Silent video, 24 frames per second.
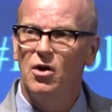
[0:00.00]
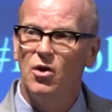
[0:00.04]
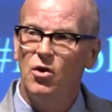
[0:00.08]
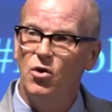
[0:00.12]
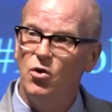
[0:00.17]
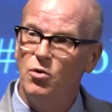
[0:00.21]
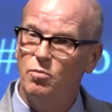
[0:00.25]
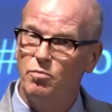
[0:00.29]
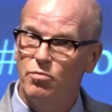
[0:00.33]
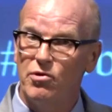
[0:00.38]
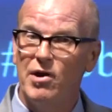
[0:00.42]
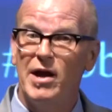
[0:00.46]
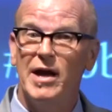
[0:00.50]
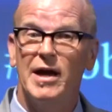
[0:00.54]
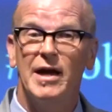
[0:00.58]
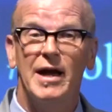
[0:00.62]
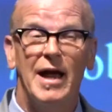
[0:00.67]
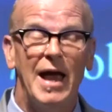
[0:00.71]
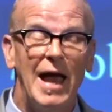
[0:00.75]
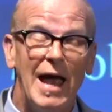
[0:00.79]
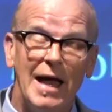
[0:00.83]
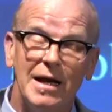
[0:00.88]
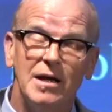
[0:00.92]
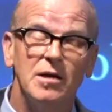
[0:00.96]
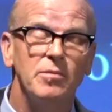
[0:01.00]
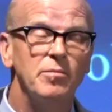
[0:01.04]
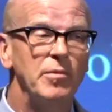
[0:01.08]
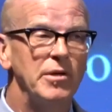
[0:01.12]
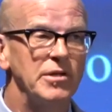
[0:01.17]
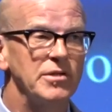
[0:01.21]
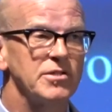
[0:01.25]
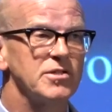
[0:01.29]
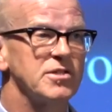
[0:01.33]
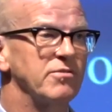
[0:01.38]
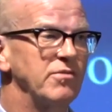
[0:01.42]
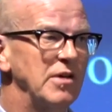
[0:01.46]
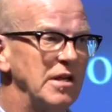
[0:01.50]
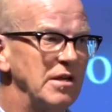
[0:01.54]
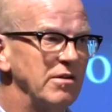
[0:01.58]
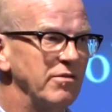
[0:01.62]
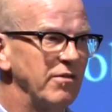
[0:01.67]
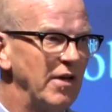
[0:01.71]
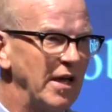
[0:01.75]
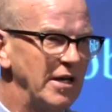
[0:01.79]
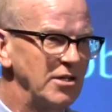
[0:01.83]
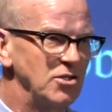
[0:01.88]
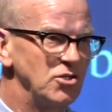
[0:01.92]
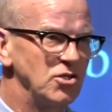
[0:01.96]
who bring elements of
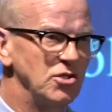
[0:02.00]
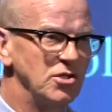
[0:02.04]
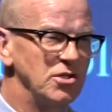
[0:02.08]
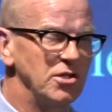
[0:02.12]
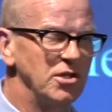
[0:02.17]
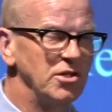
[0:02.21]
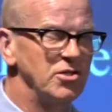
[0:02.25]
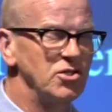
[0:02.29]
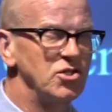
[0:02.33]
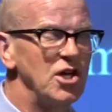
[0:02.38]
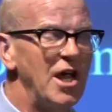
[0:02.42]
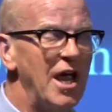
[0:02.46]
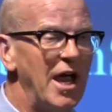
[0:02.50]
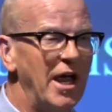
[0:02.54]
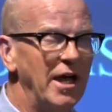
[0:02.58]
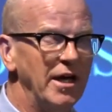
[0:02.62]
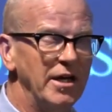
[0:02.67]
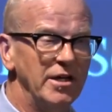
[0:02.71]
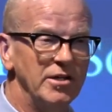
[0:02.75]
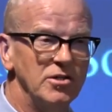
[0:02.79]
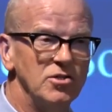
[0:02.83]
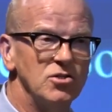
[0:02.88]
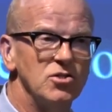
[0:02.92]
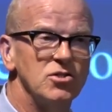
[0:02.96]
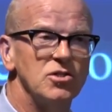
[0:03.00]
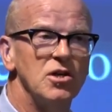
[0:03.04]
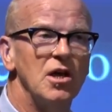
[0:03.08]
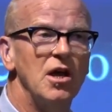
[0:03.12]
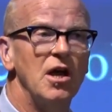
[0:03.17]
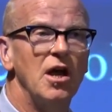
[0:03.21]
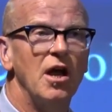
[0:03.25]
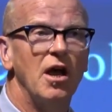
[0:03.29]
innovation and change